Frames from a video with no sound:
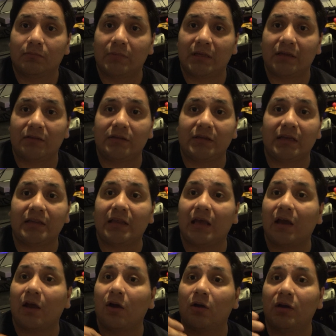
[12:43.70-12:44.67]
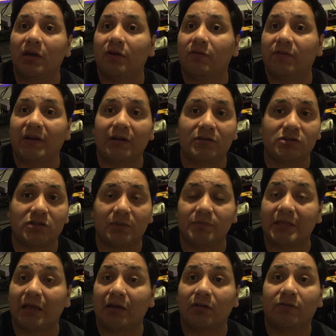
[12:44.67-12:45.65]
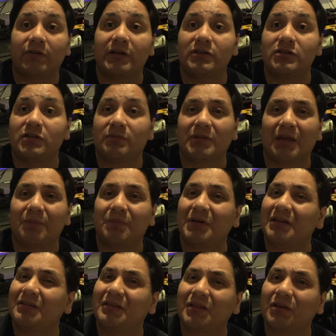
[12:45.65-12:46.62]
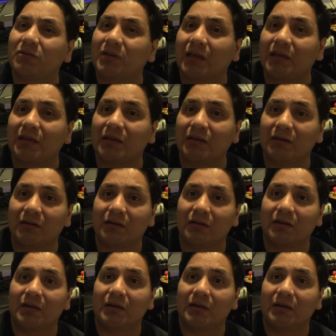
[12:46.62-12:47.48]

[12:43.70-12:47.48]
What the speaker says: and saying, oh, it already shipped out, but it's still not here,